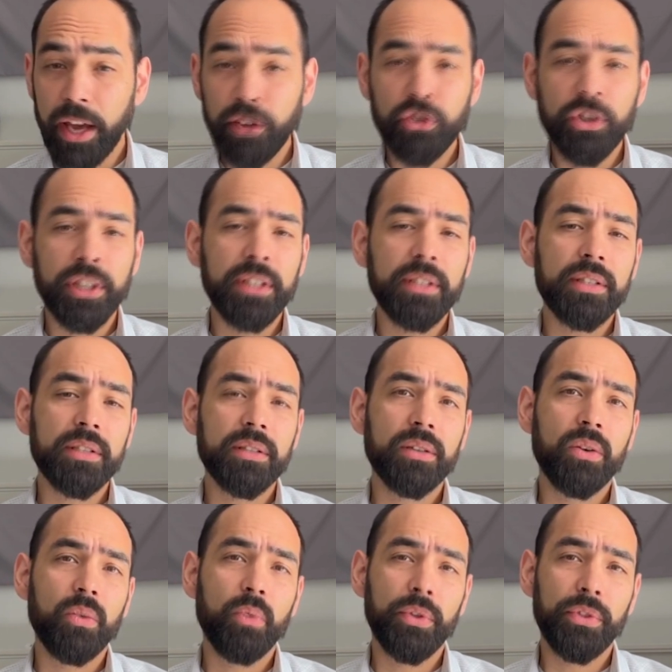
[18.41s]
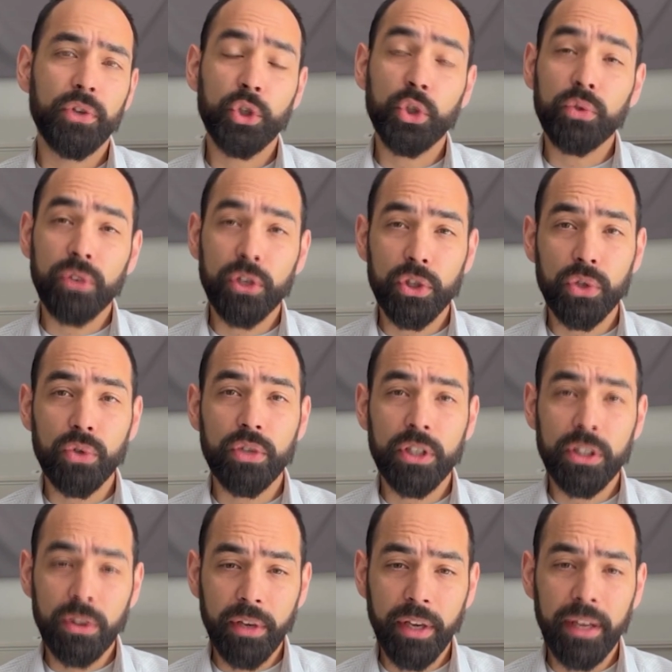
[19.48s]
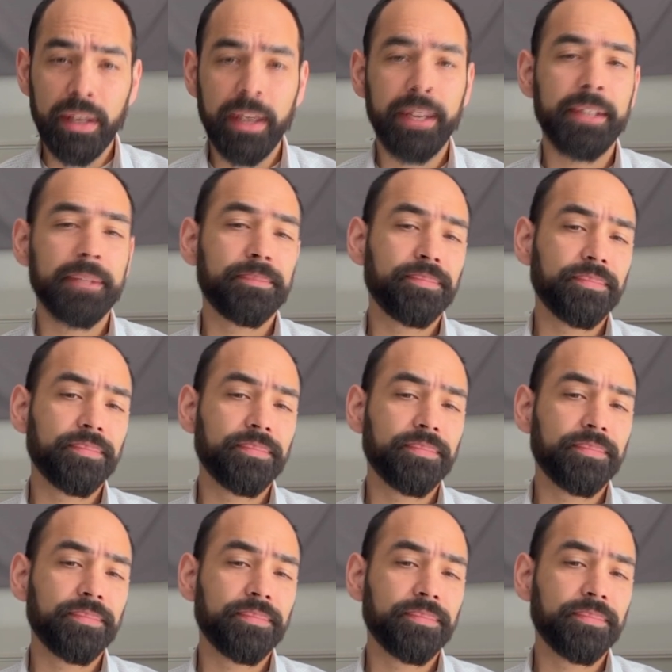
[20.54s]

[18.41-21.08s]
Entries, what the Schufa Score is looking like,